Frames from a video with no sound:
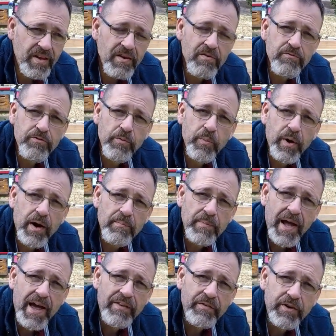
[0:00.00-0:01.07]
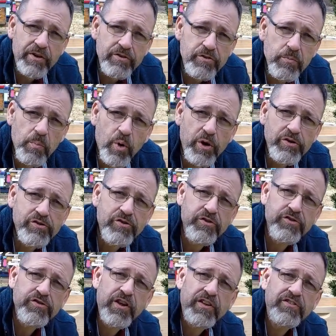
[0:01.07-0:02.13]
from what I'm gathering, is the moisture
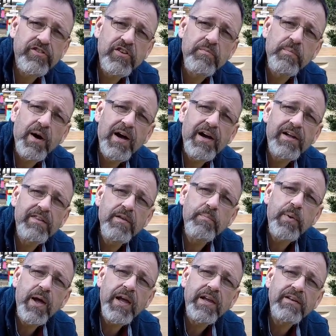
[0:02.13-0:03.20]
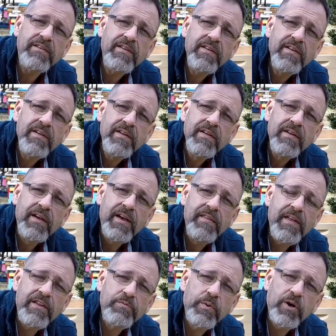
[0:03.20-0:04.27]
sets in behind the paint, and
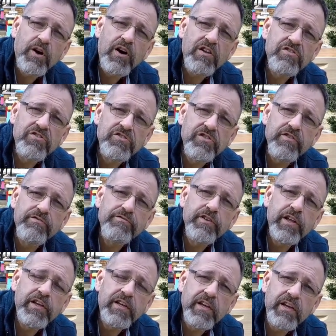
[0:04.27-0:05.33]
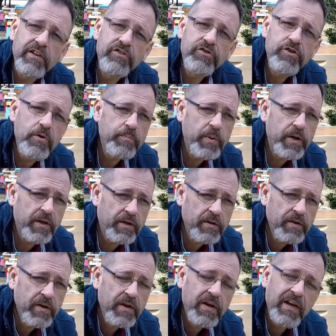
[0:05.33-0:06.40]
that's what causes the flaking and chipping,
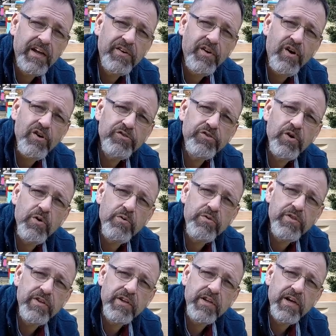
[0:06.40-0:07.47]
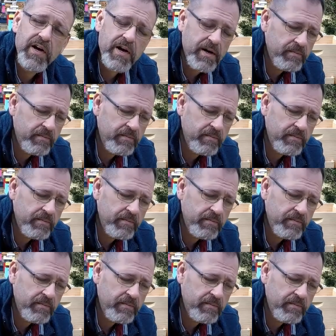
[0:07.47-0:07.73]
and also the